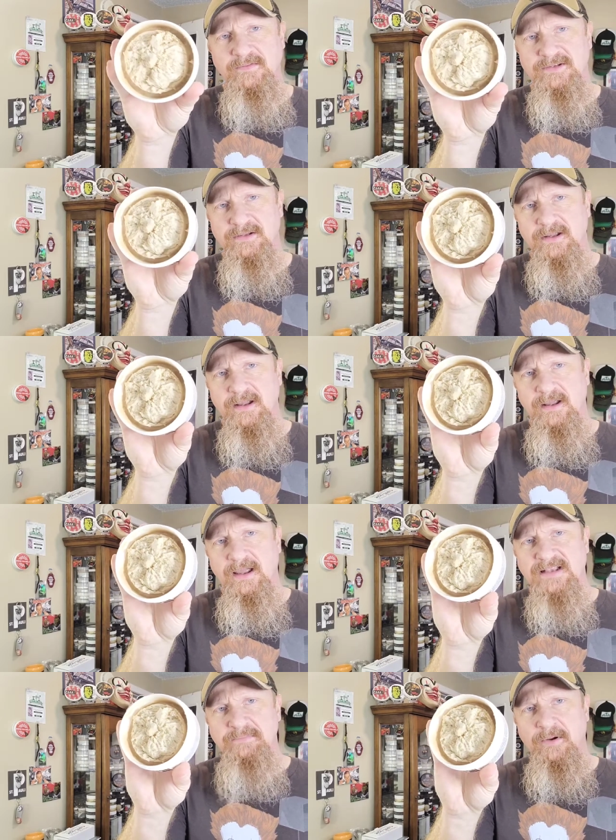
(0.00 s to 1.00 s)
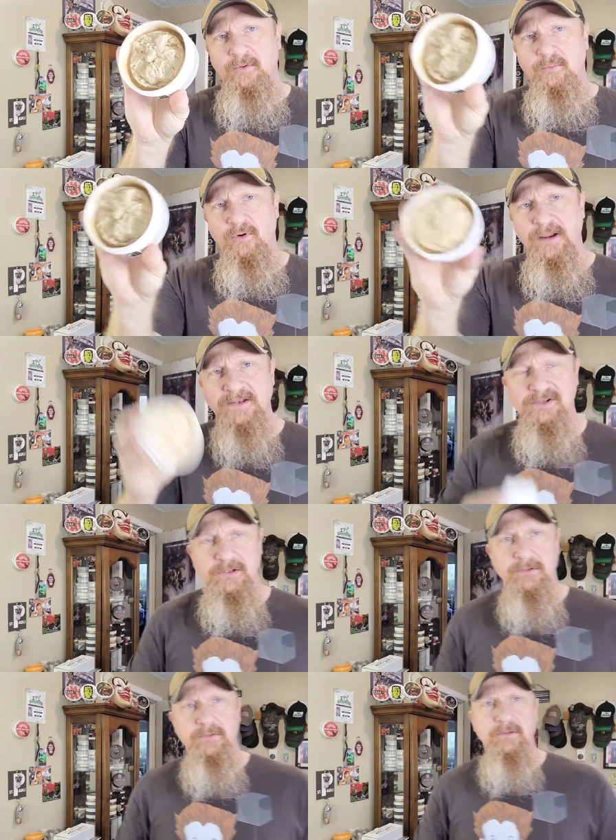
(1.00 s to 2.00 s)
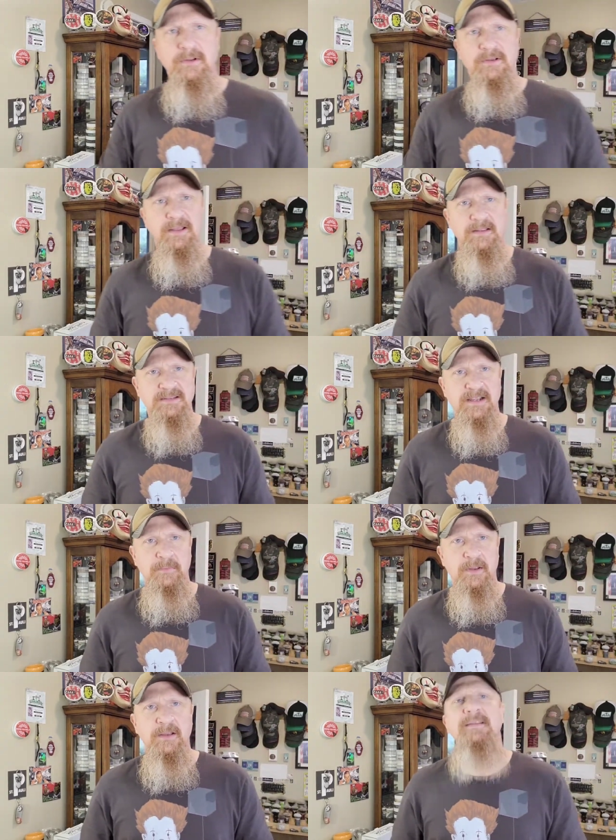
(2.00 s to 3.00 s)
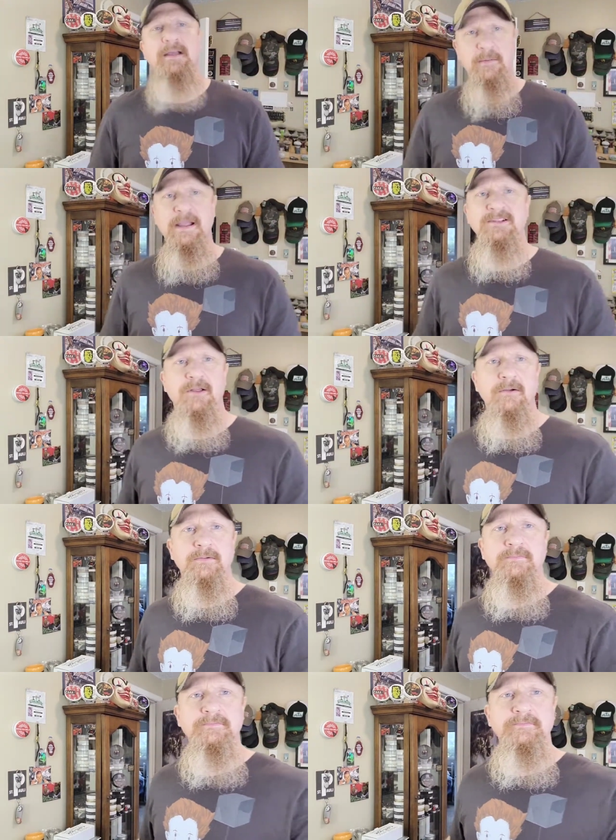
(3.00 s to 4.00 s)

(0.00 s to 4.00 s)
loves it. Ask my homeboy Angelo. He'll tell you the same. Tell him, Angelo.